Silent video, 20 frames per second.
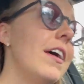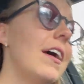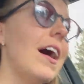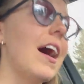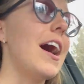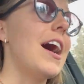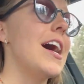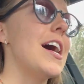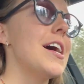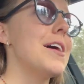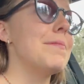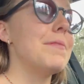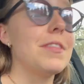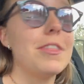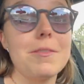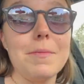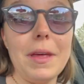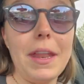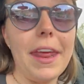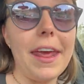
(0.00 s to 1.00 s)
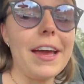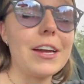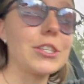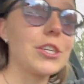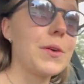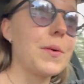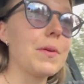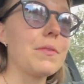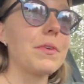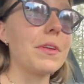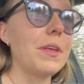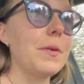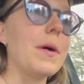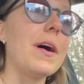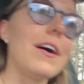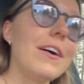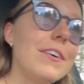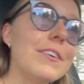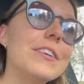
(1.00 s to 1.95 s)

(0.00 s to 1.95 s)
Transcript: Um, the meeting actually went really well.